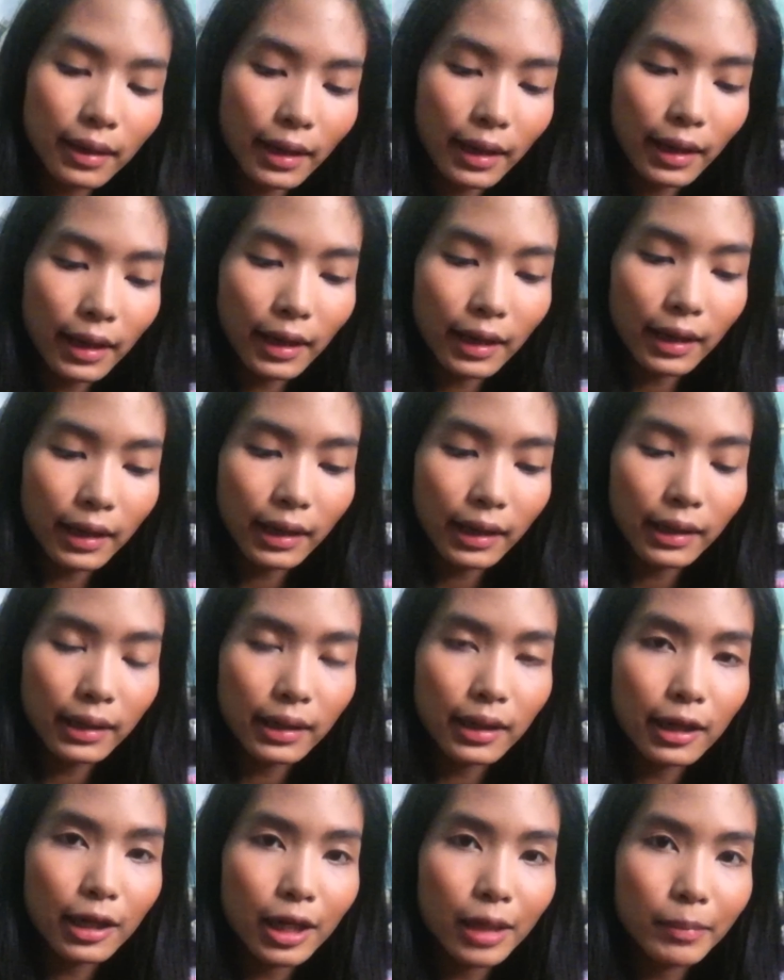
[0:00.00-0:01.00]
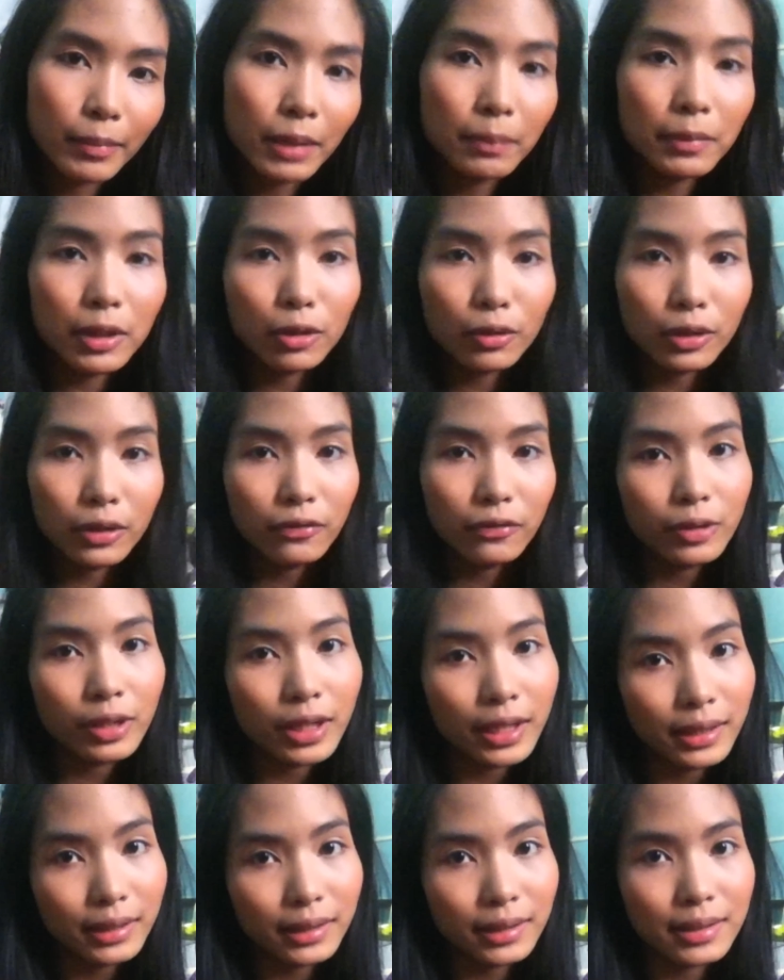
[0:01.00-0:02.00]
And let me know if you
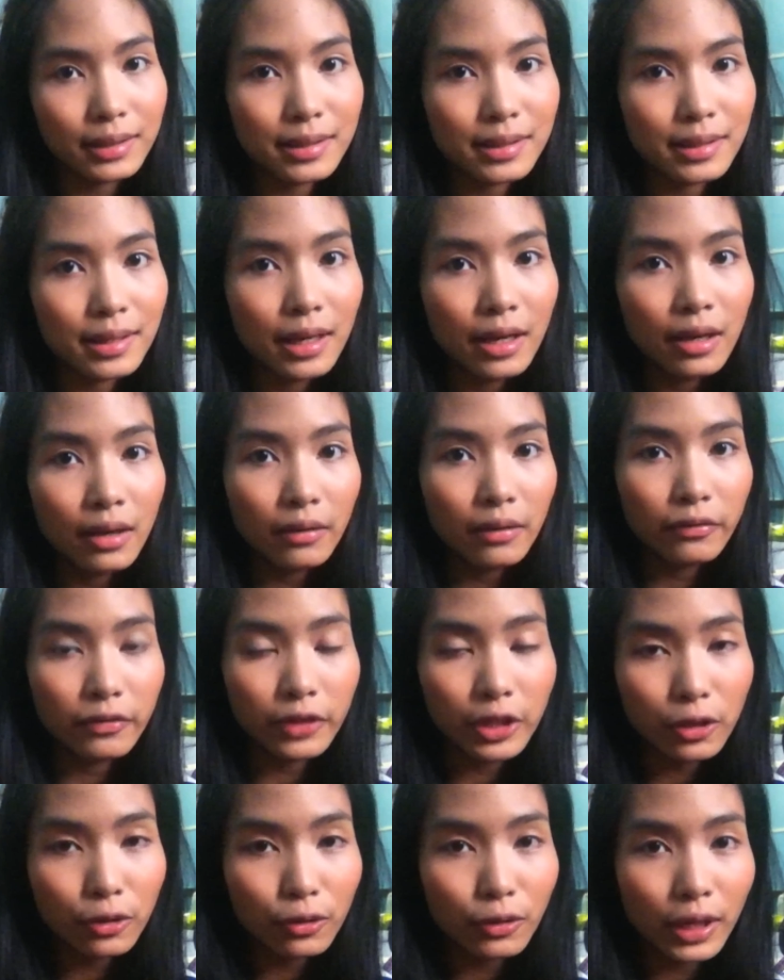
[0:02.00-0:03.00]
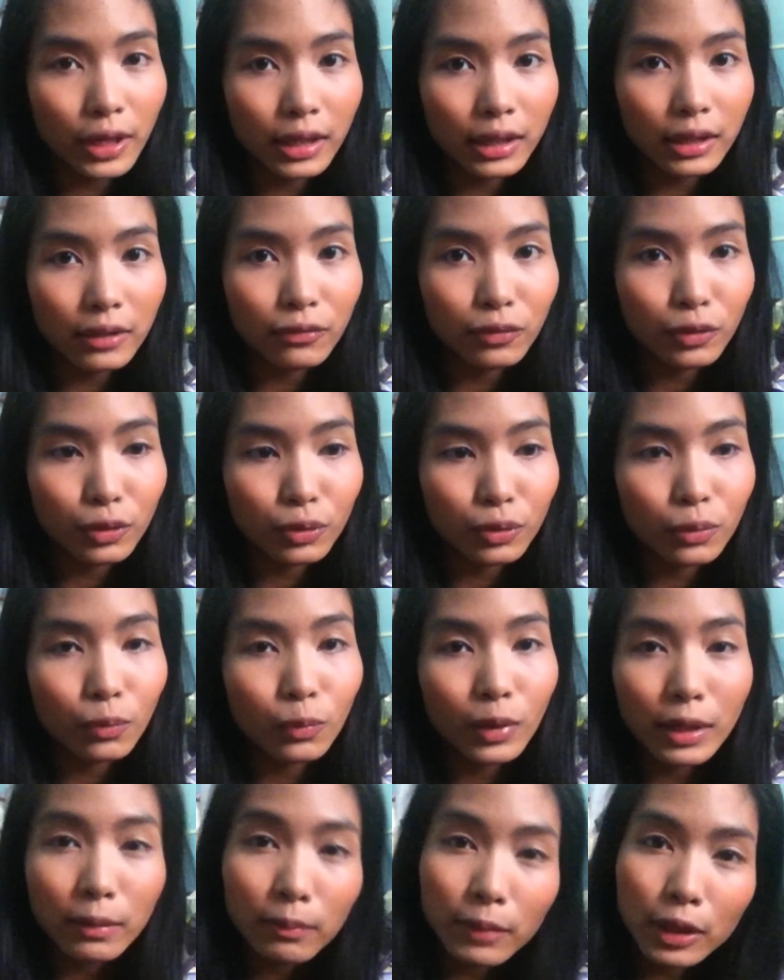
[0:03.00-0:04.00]
like this video, and if you
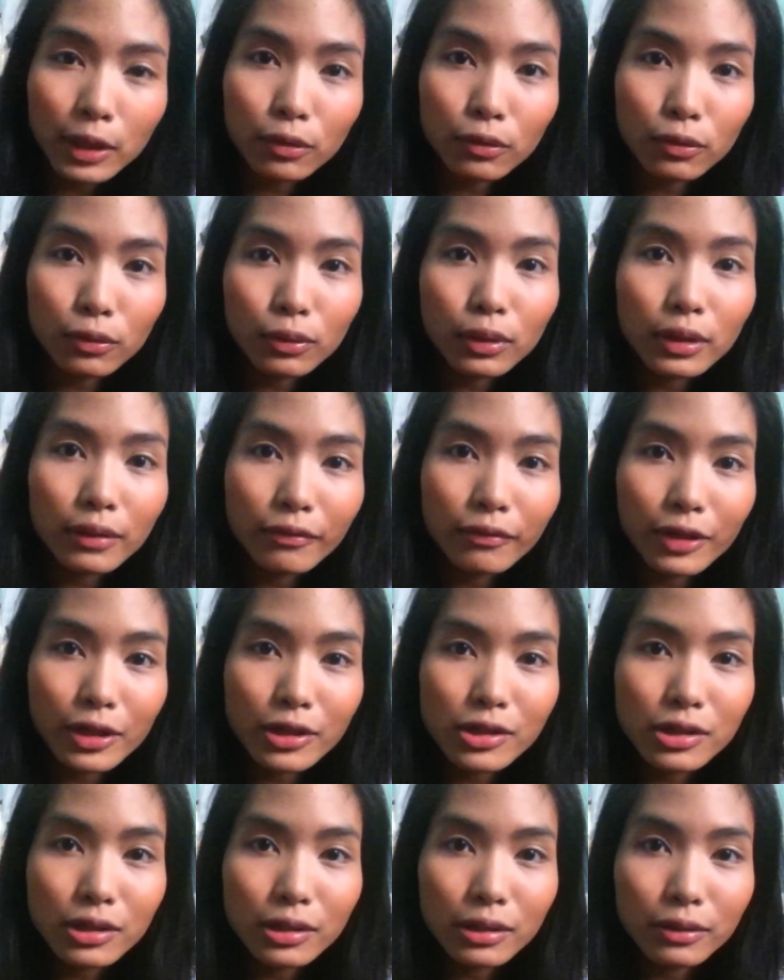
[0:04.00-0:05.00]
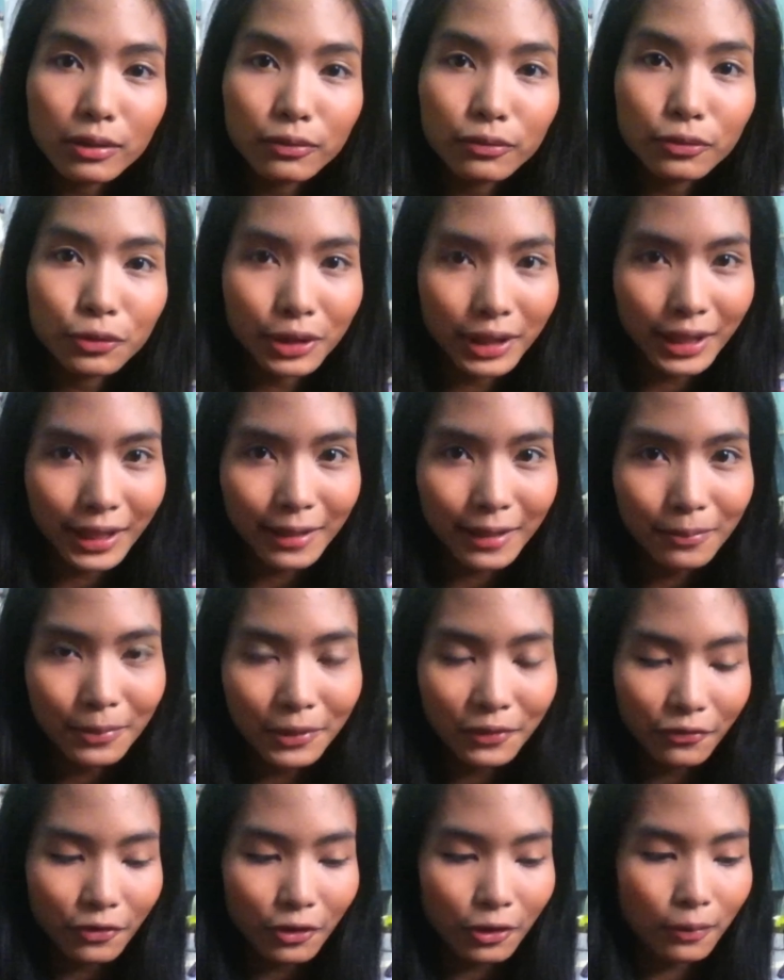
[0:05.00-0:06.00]
want me to do a facial routine
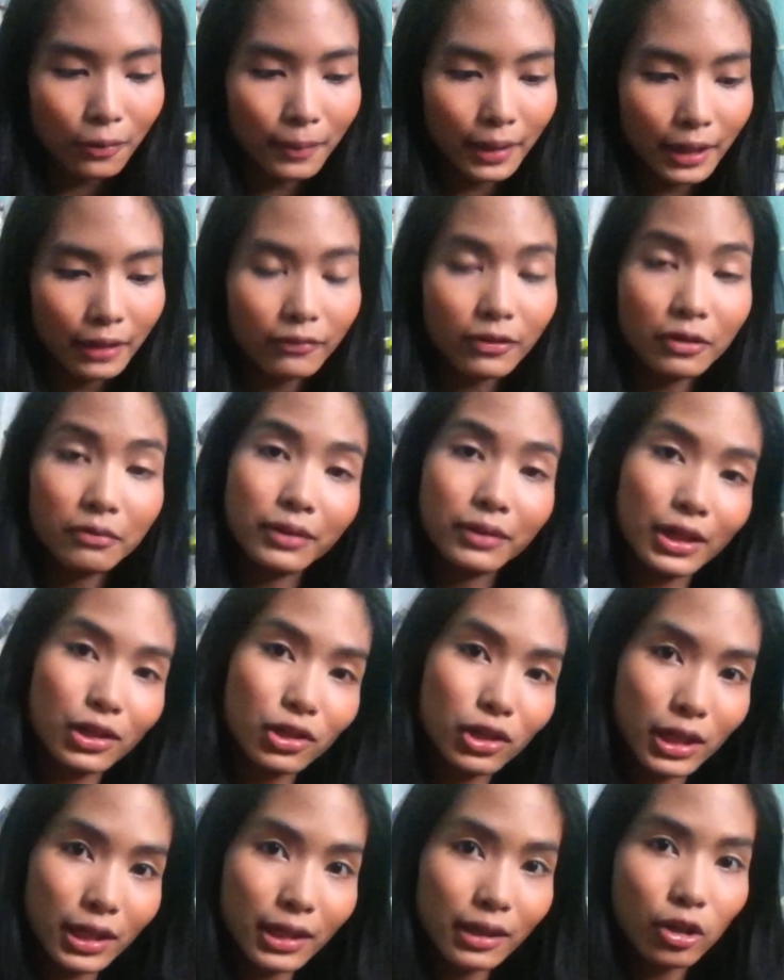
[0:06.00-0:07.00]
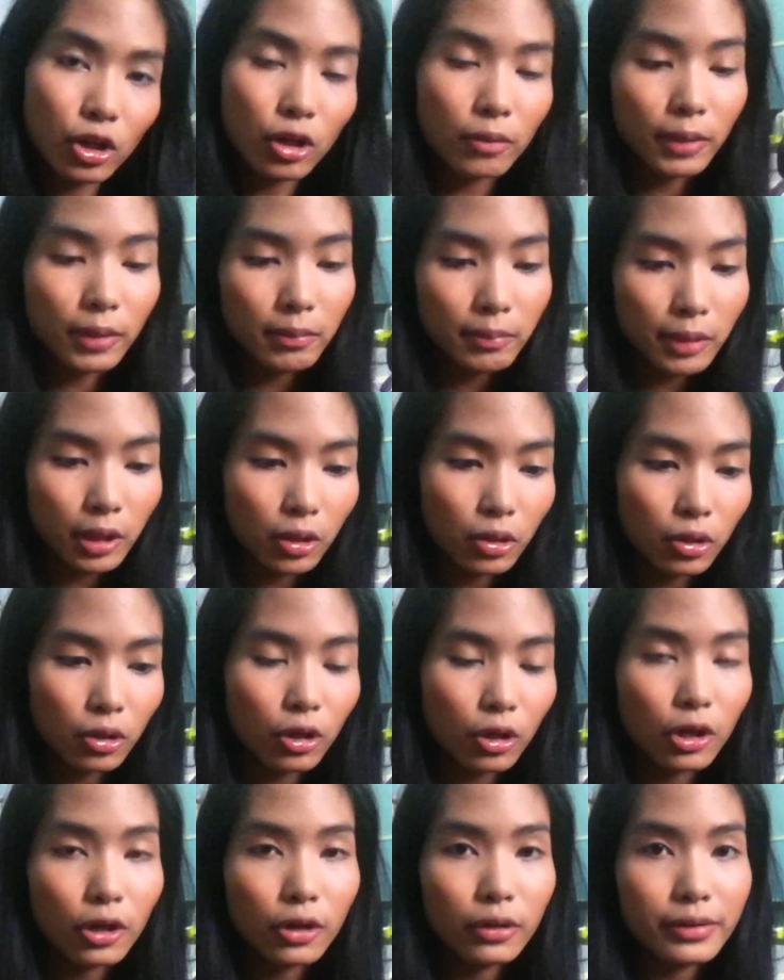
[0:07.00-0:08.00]
before my foundation, comment
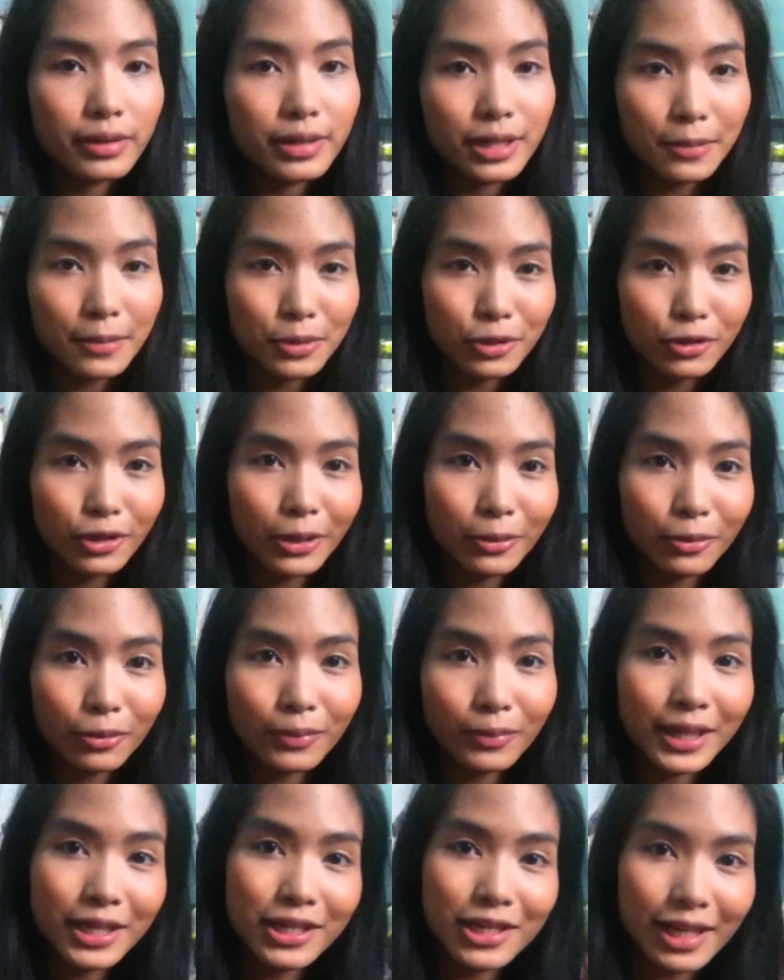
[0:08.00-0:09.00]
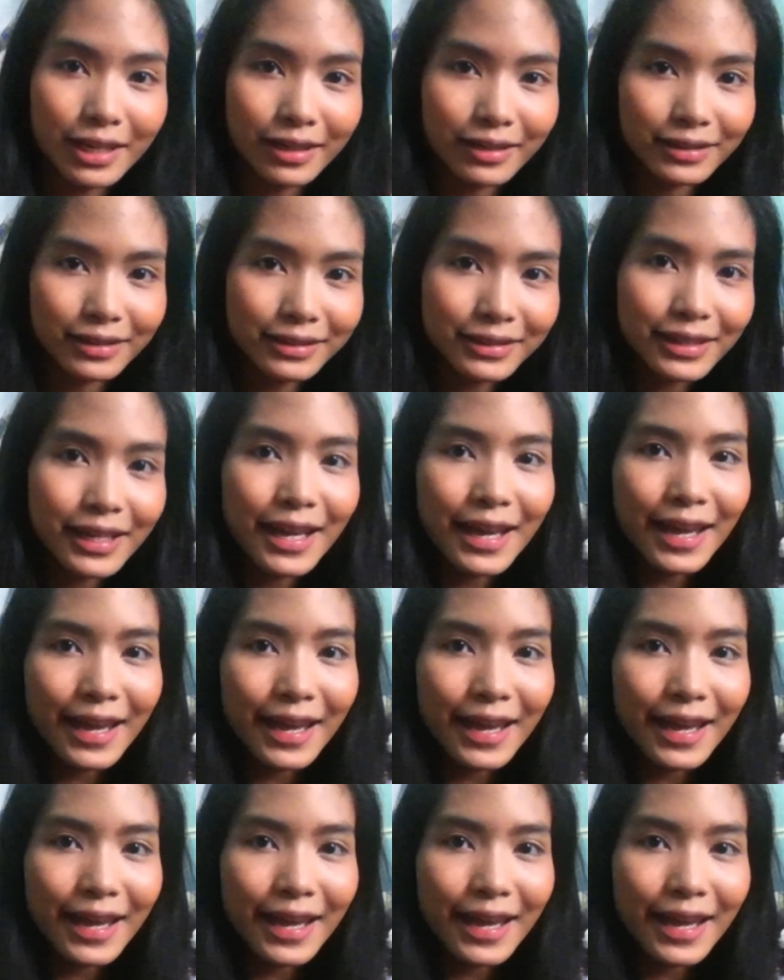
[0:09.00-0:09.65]
below or subscribe to my channel.